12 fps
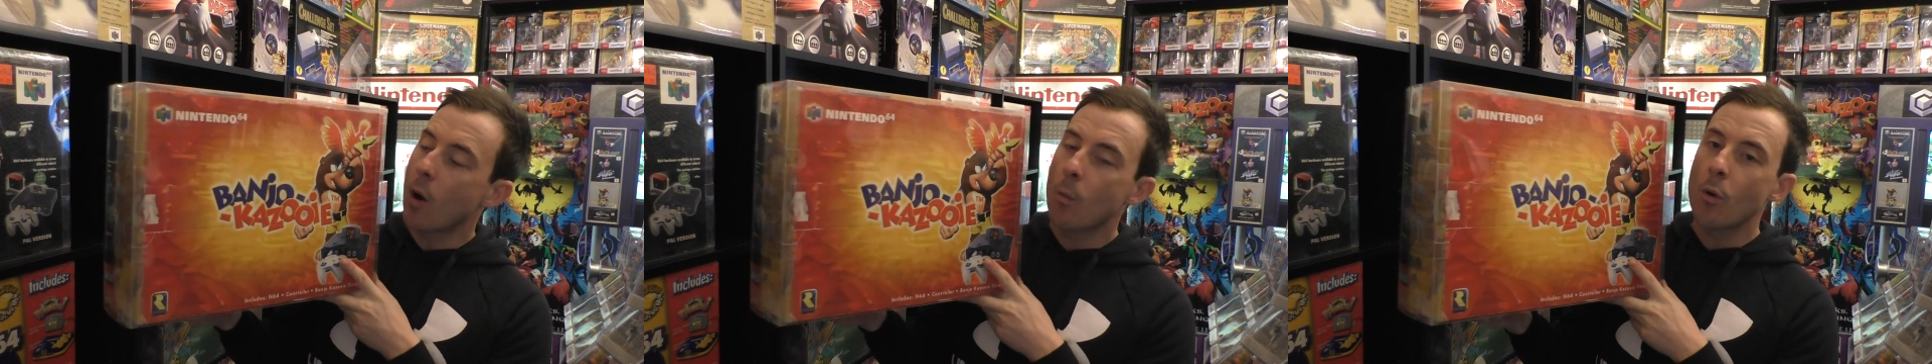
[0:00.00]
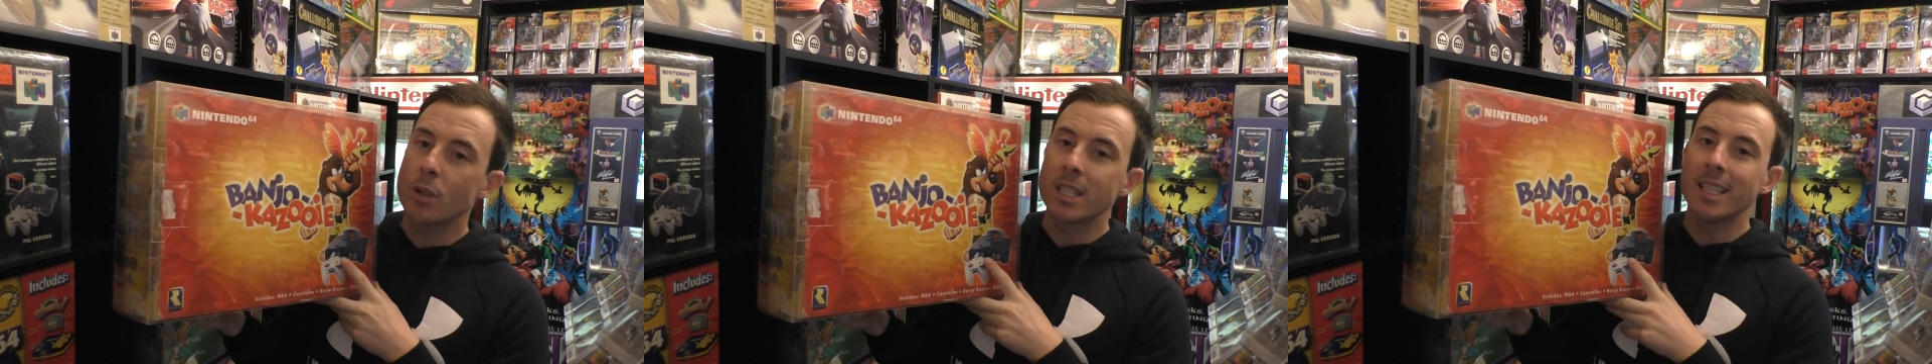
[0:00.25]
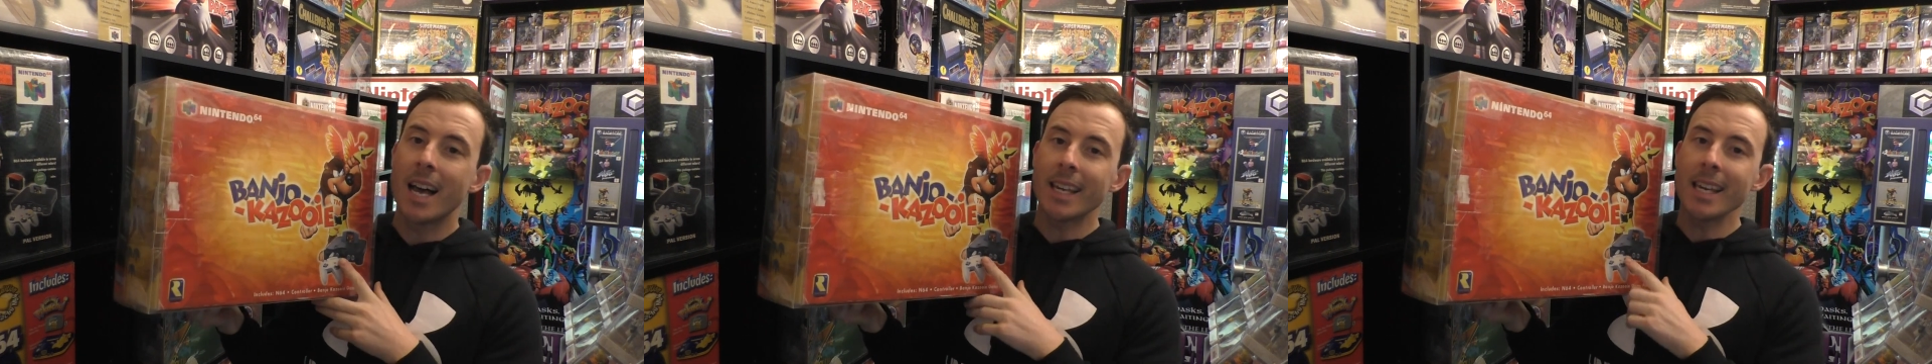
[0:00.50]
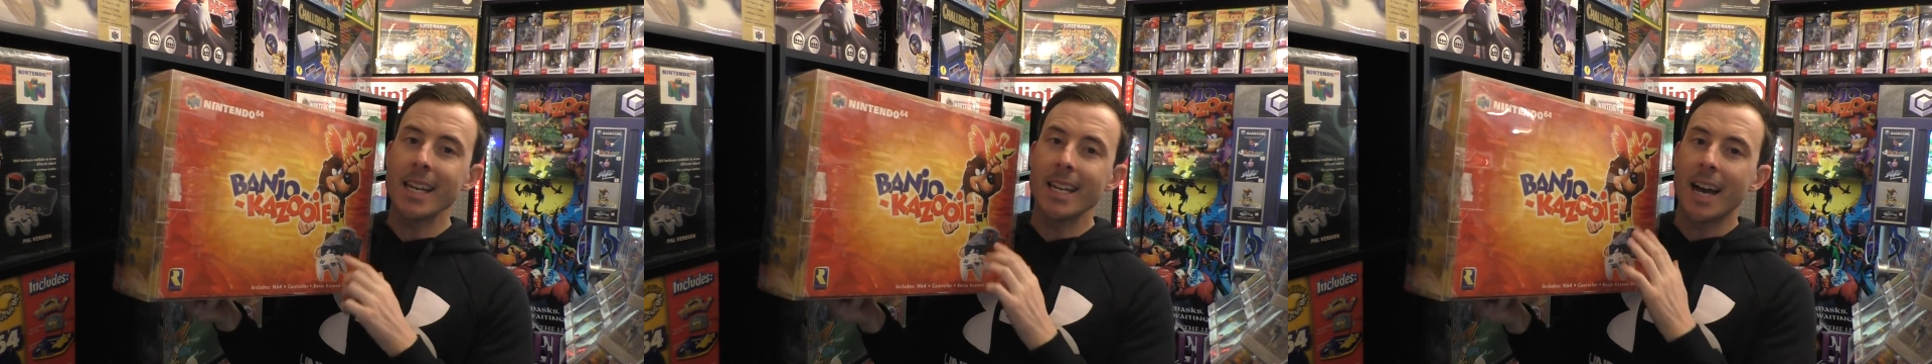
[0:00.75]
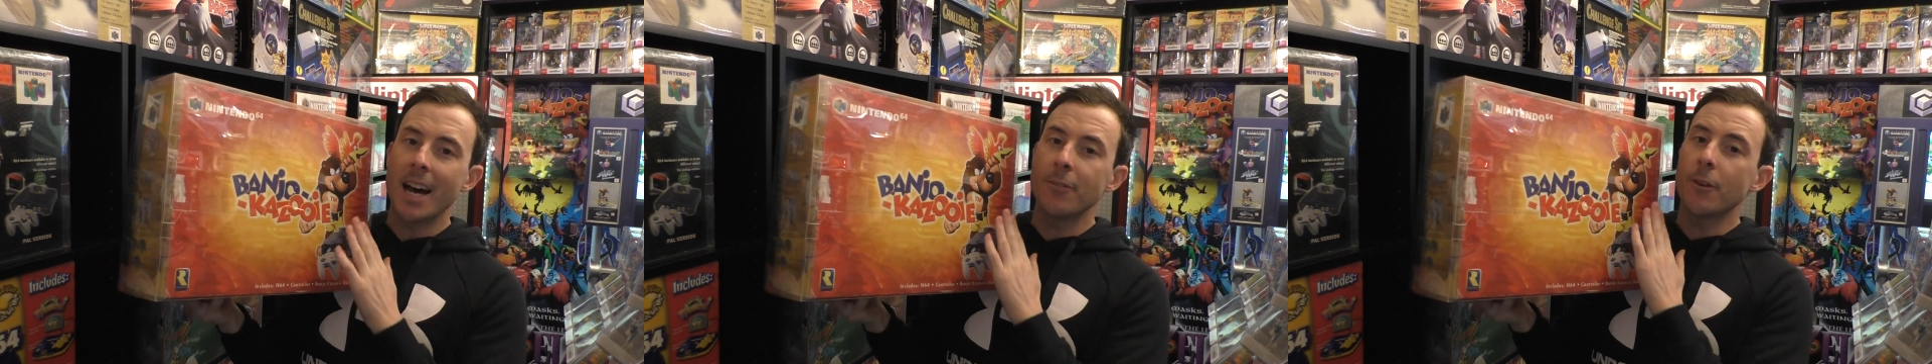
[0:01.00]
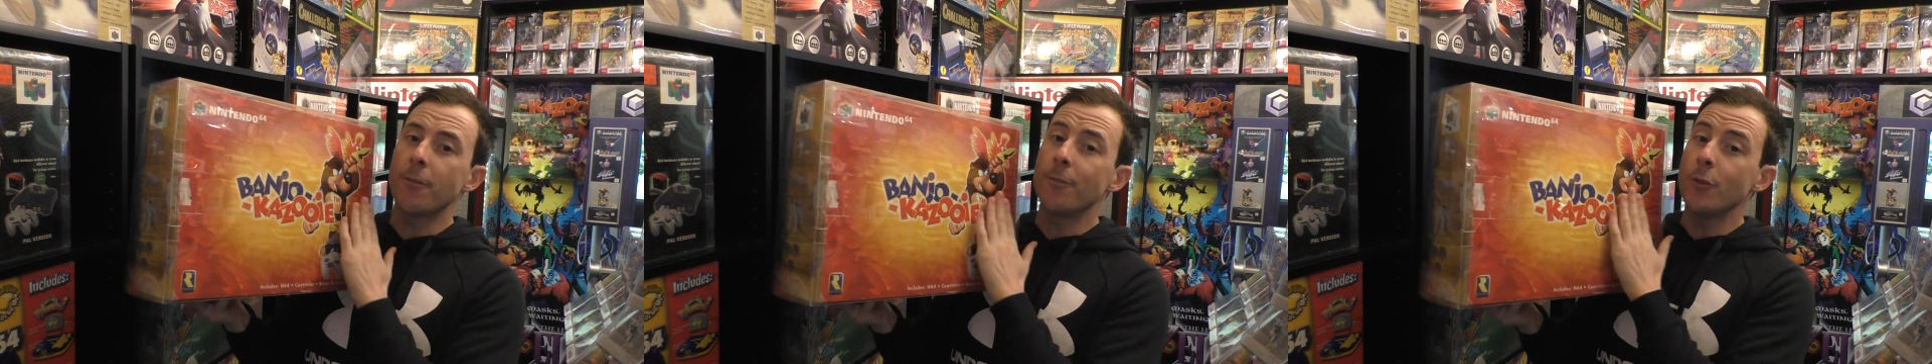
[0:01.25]
I was lucky
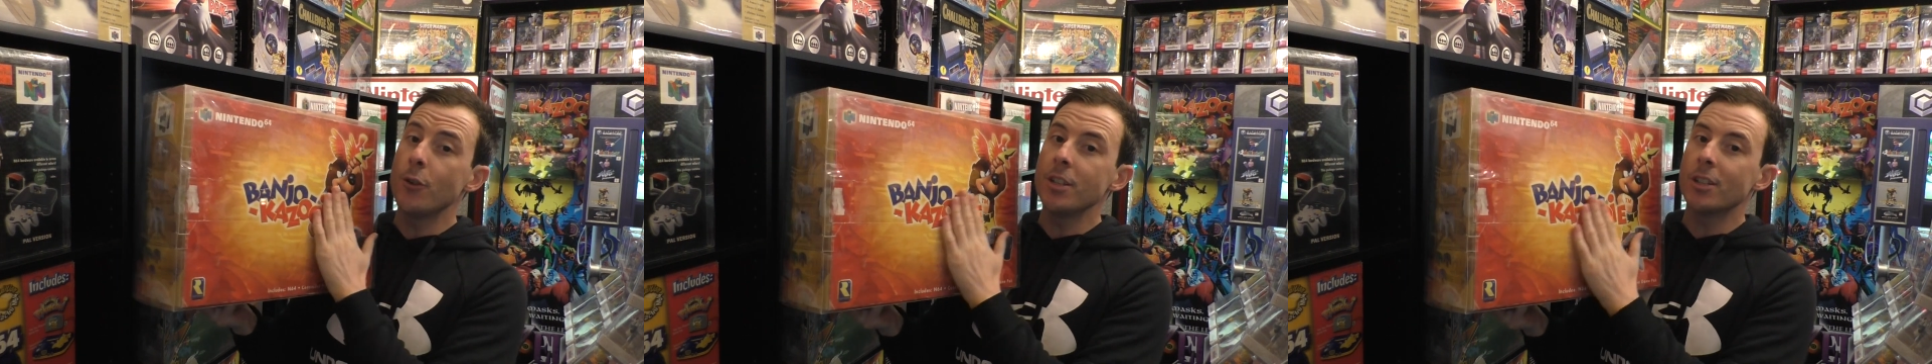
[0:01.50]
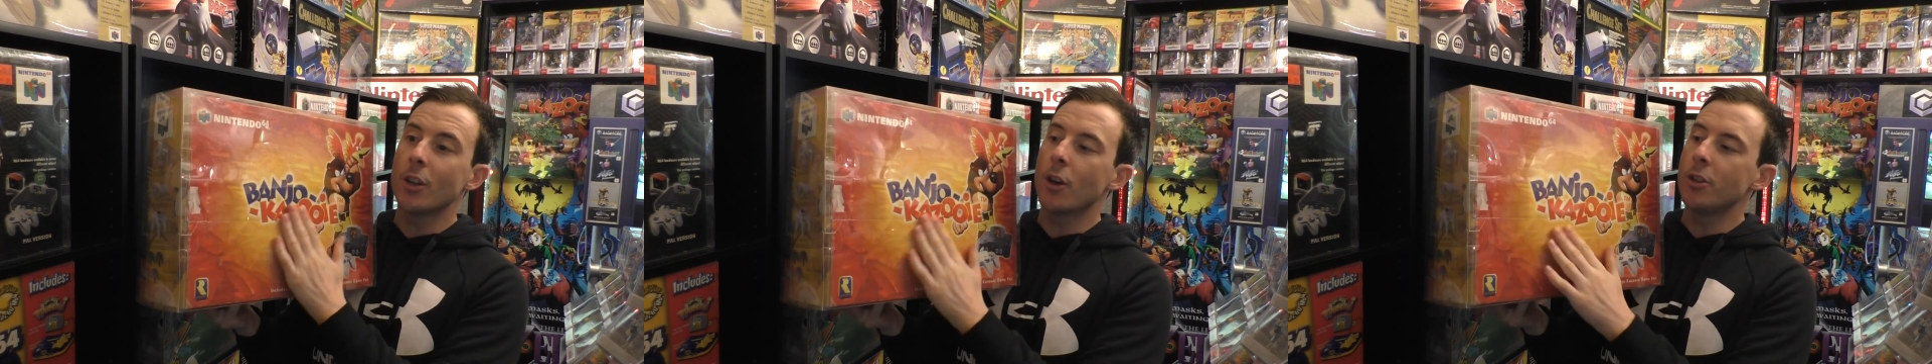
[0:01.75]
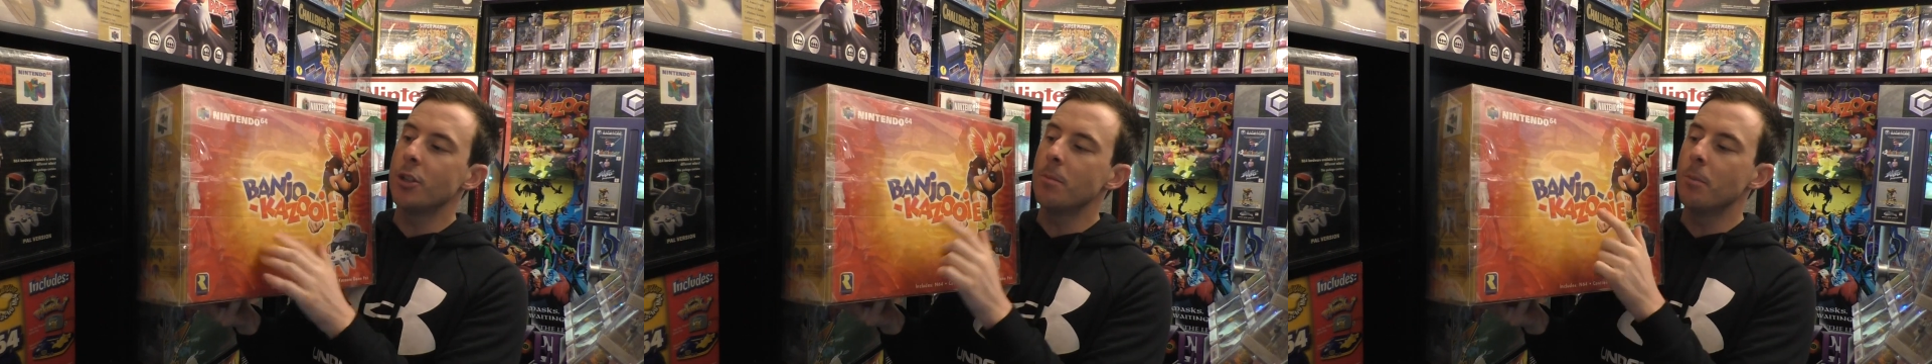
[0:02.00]
enough a few years ago to